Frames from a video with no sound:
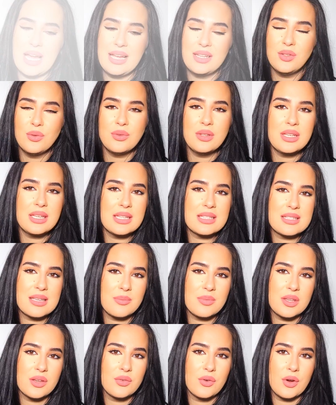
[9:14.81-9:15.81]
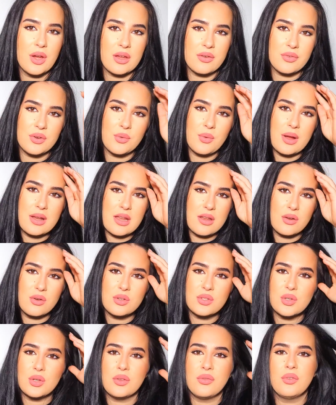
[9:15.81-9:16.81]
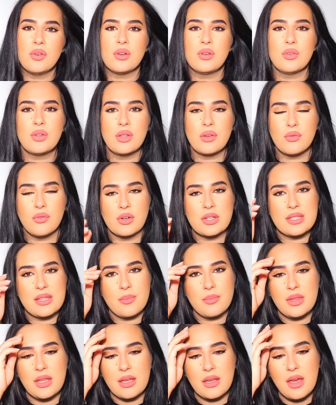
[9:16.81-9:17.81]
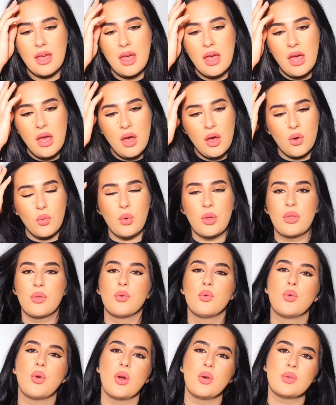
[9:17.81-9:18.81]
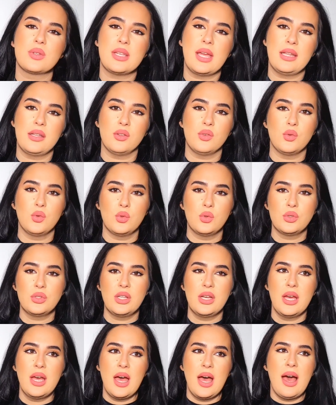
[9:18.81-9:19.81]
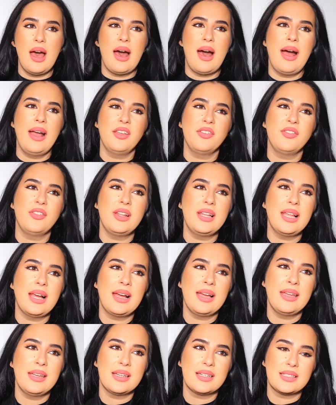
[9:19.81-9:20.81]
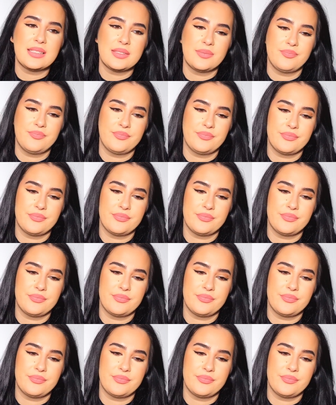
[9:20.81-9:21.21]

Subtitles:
I don't think it's something for everyone. And also, if you're looking for something with rose and oud, I feel like,